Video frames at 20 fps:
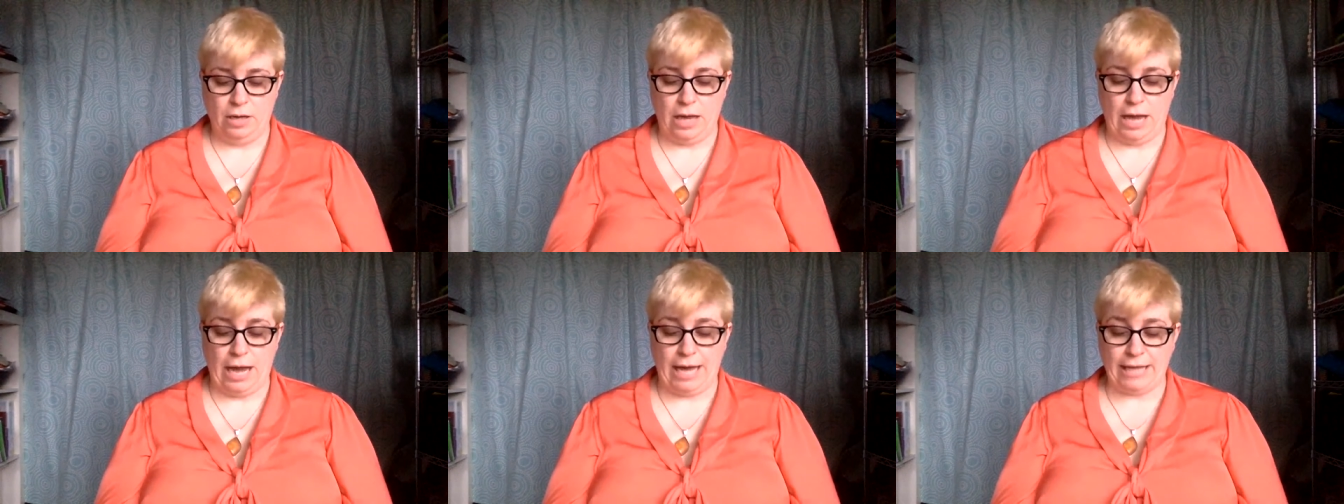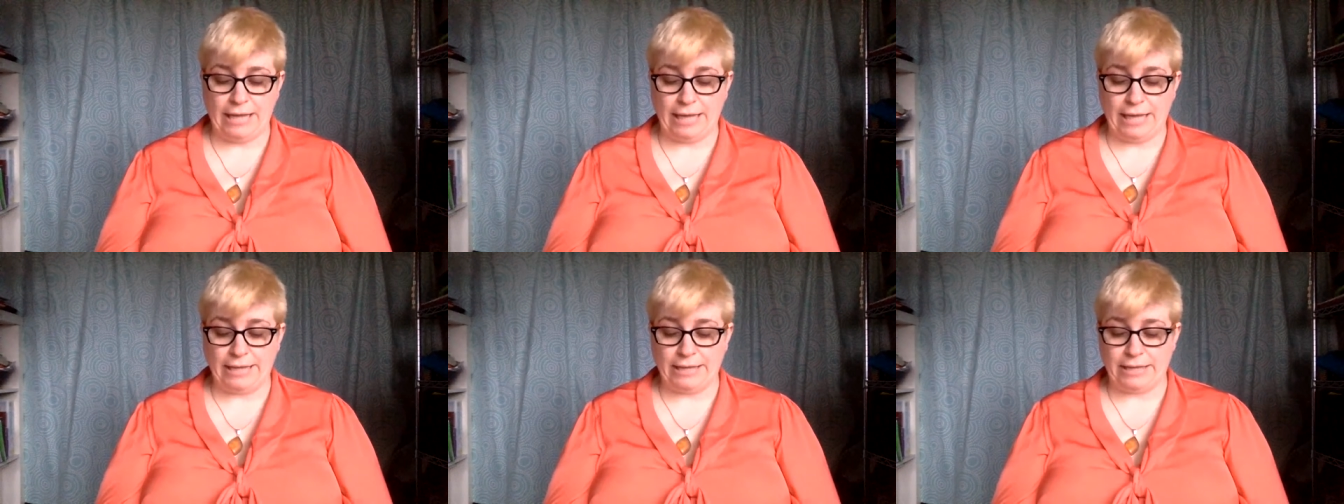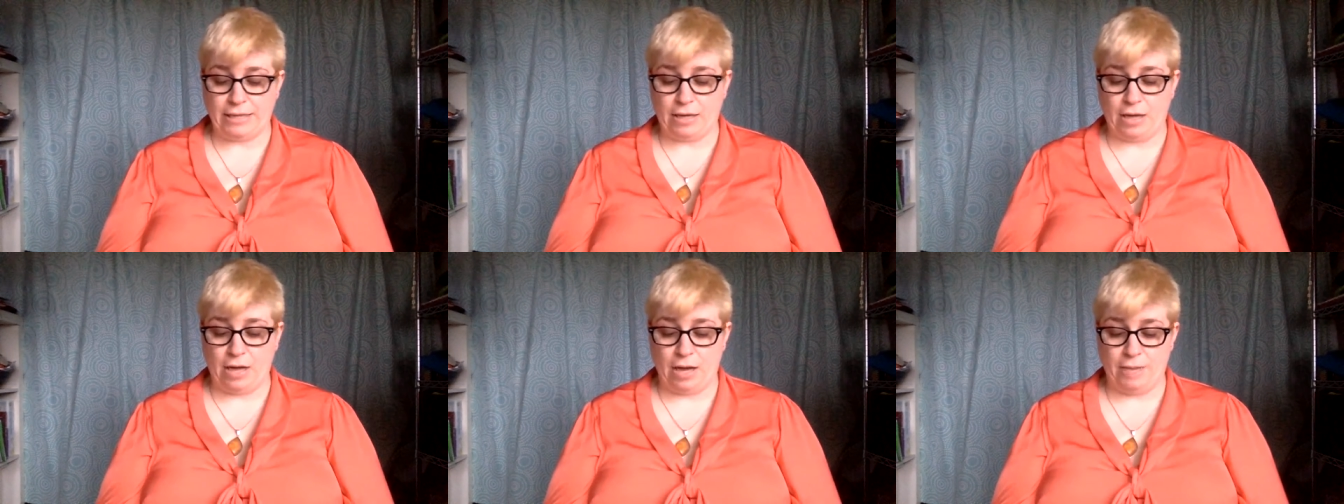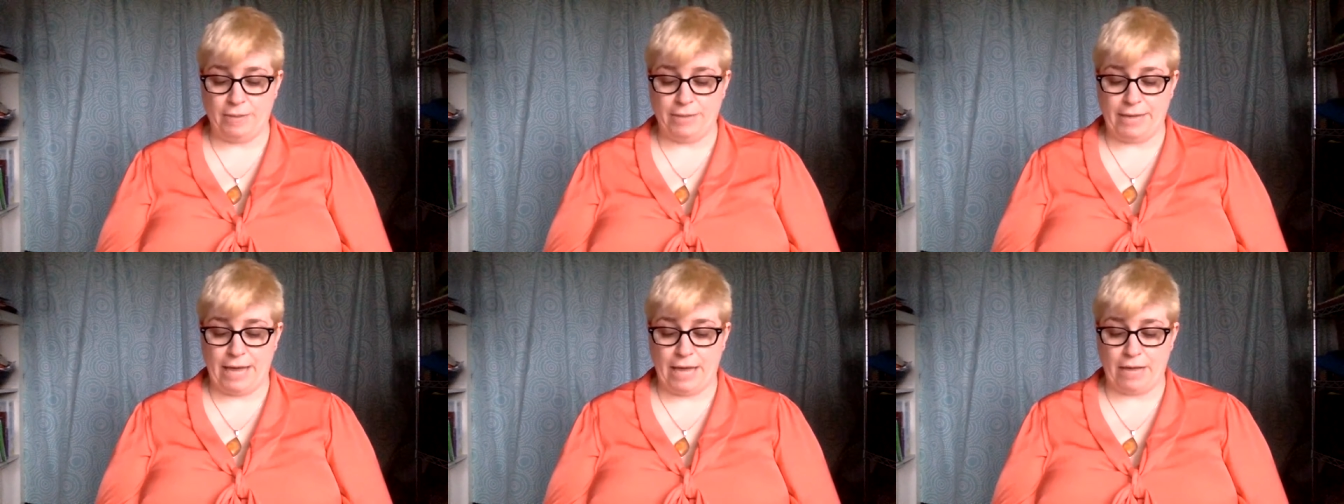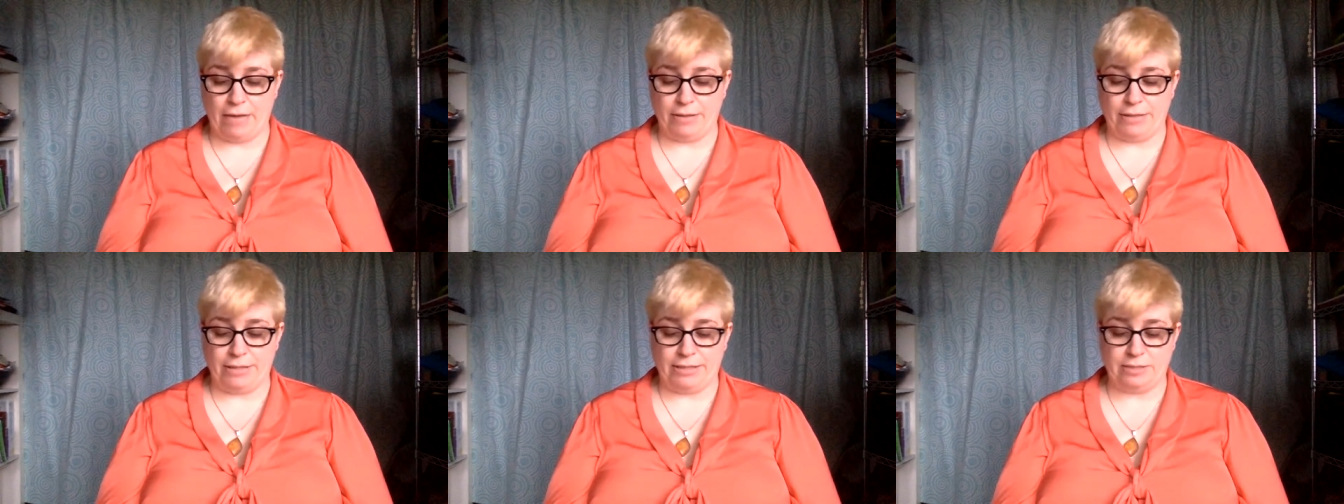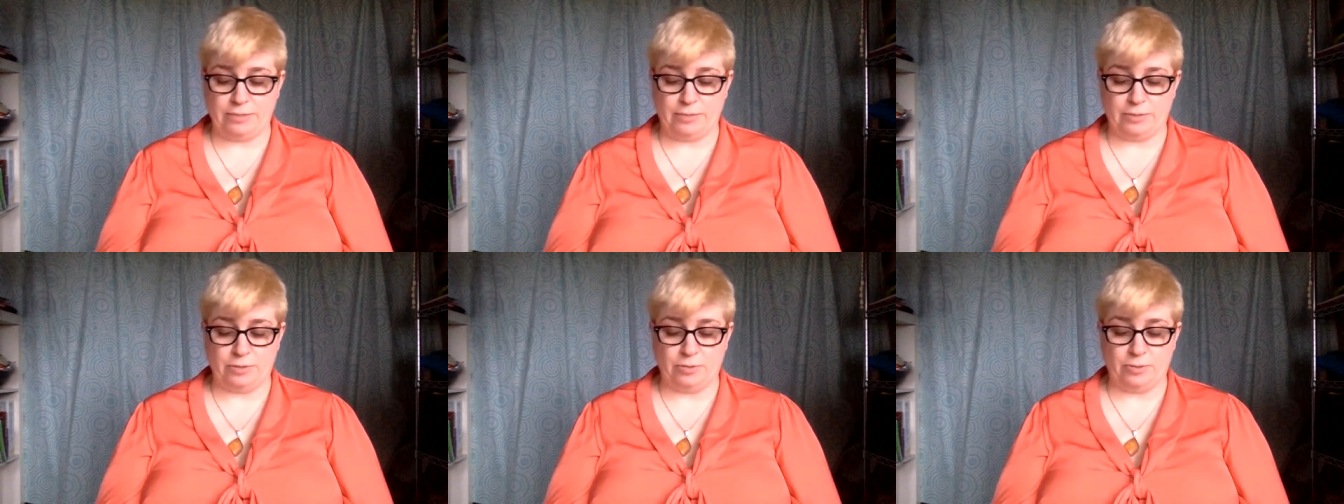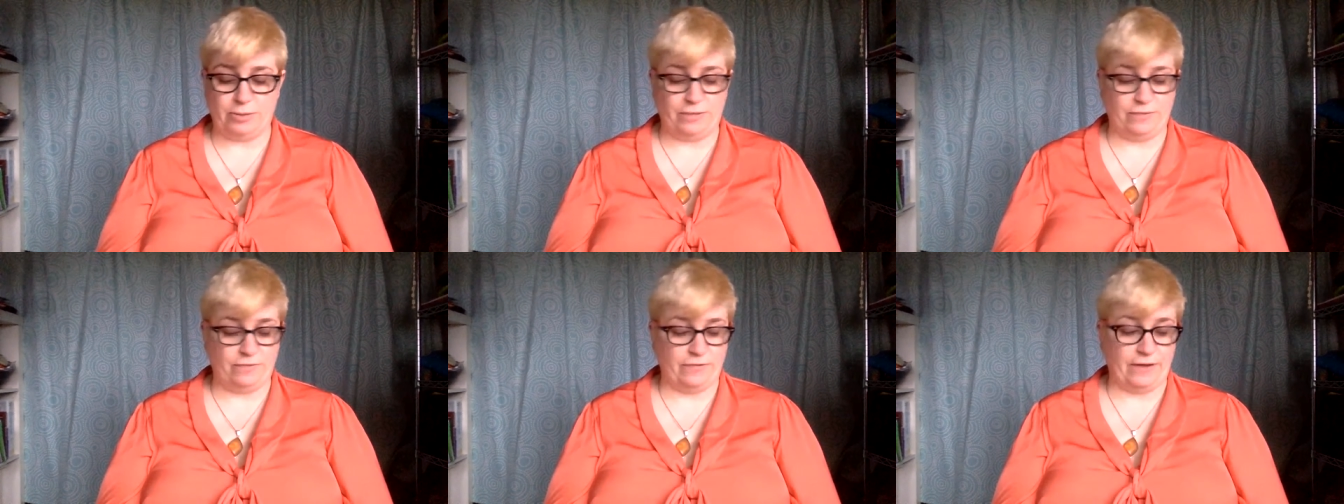Highlight the commonalities
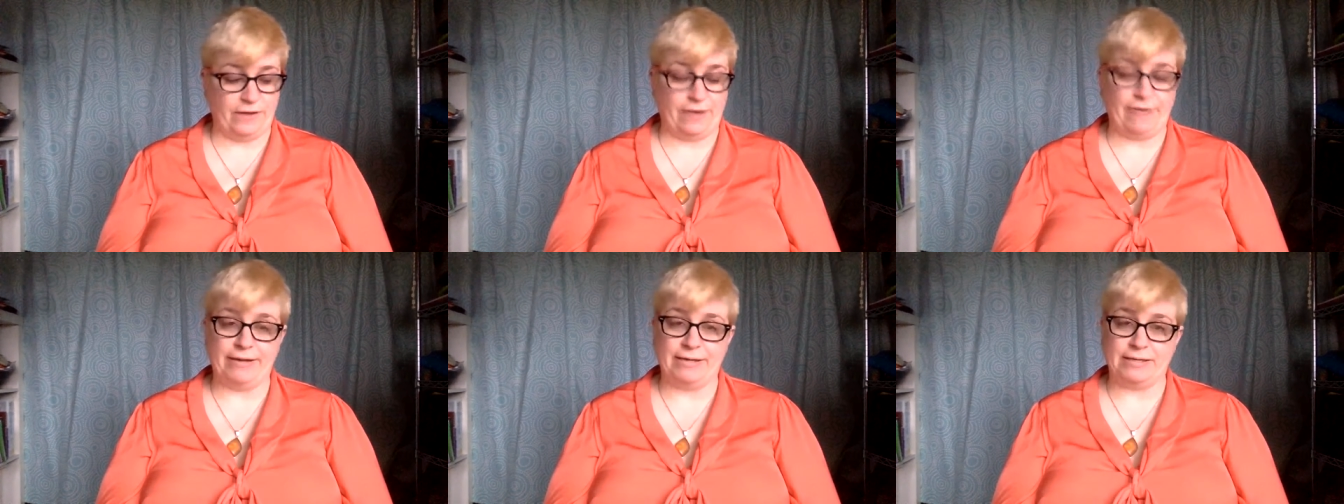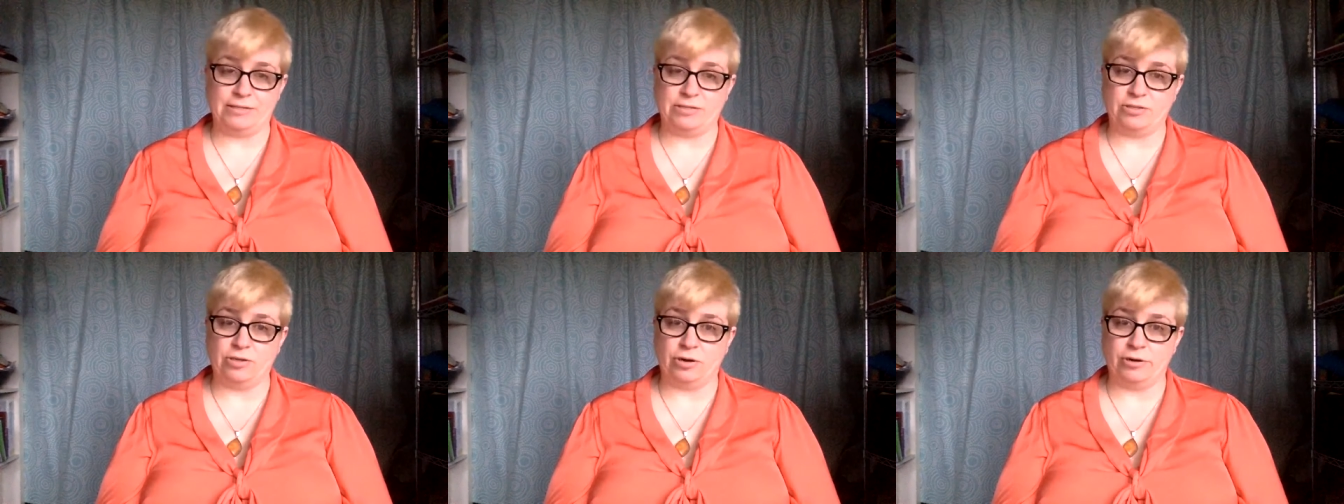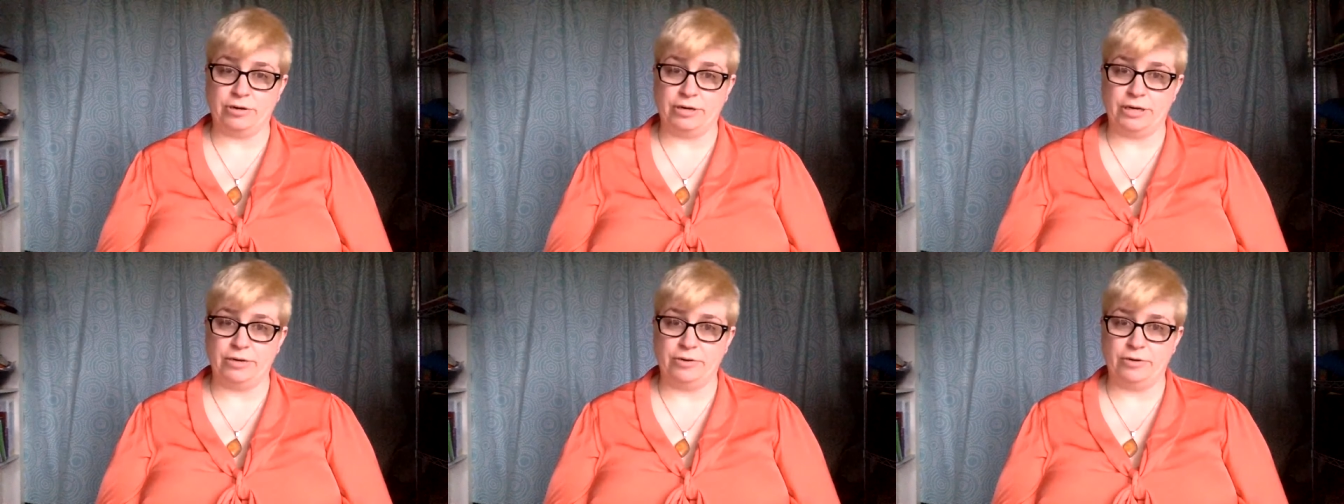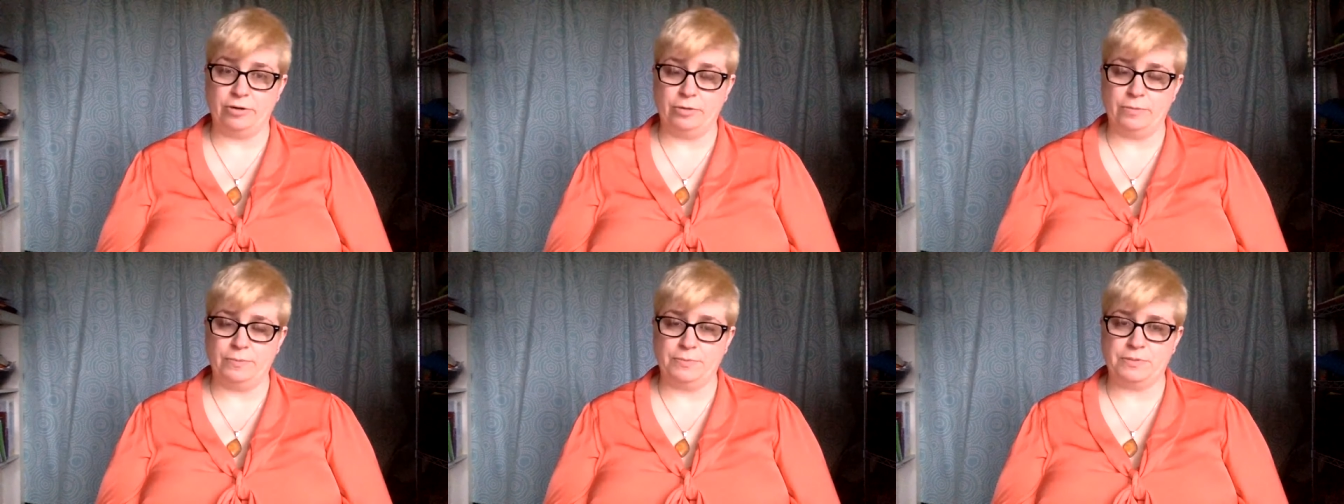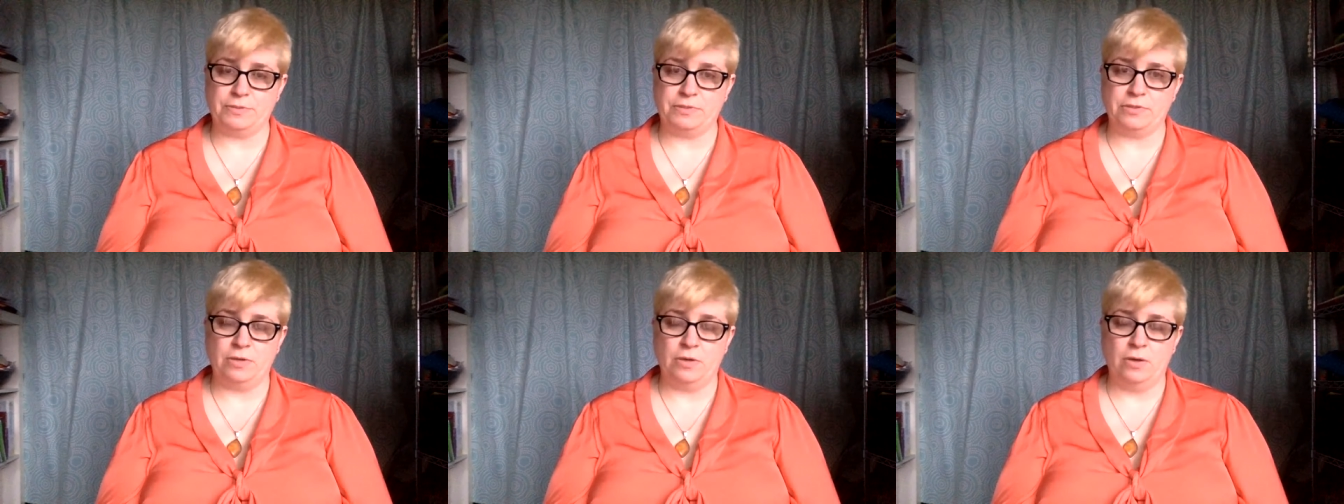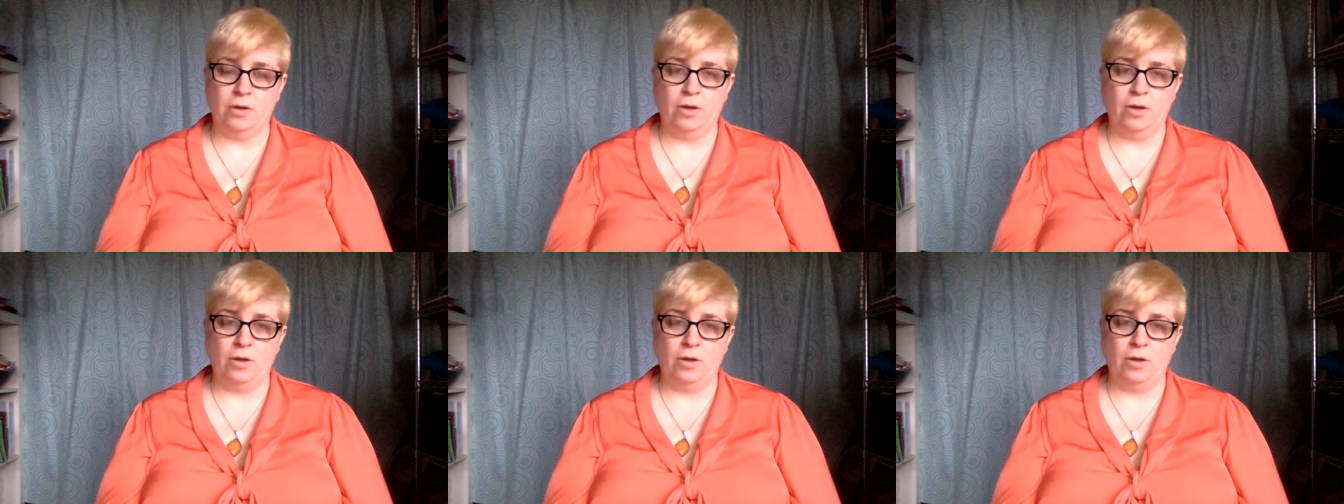between various target groups.